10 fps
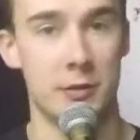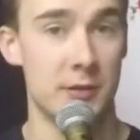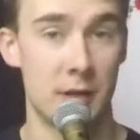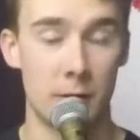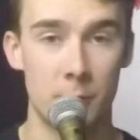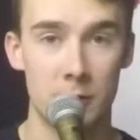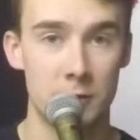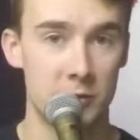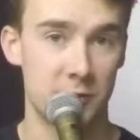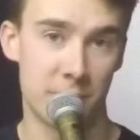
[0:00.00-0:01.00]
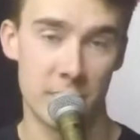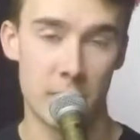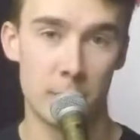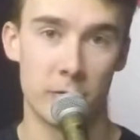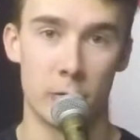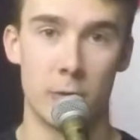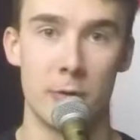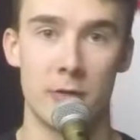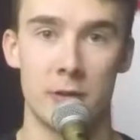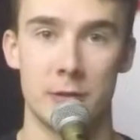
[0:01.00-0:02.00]
So here's another one just for fun
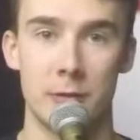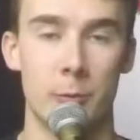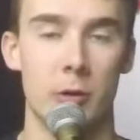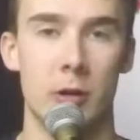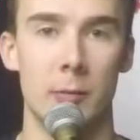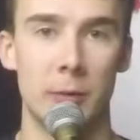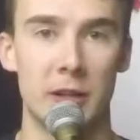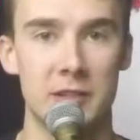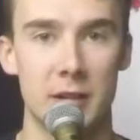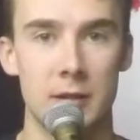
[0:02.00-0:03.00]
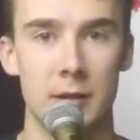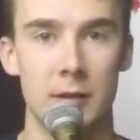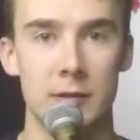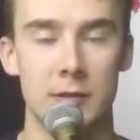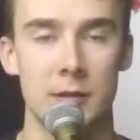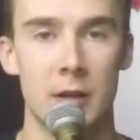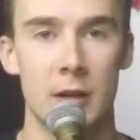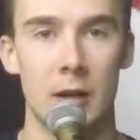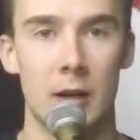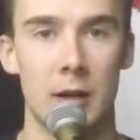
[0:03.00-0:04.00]
before we move on to the more complex
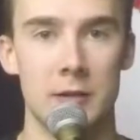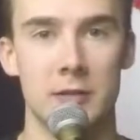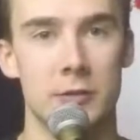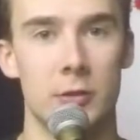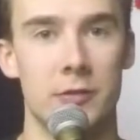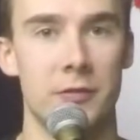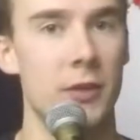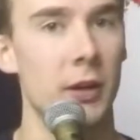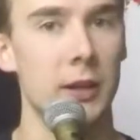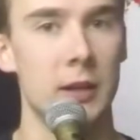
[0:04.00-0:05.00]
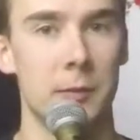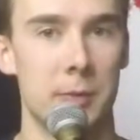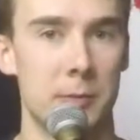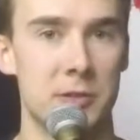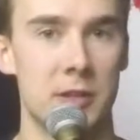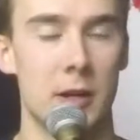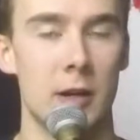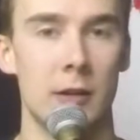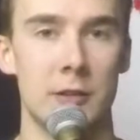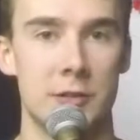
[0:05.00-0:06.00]
ideas. It's sort of a funky hip-hop
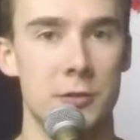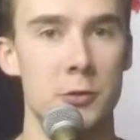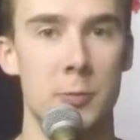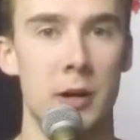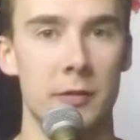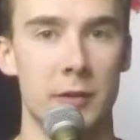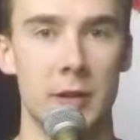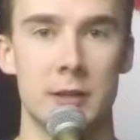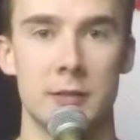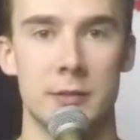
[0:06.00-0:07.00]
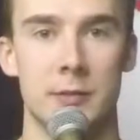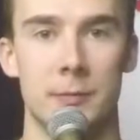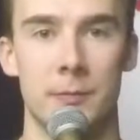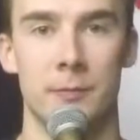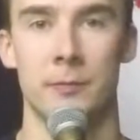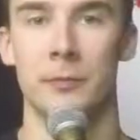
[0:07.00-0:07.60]
style, and it's a 2-bar phrase.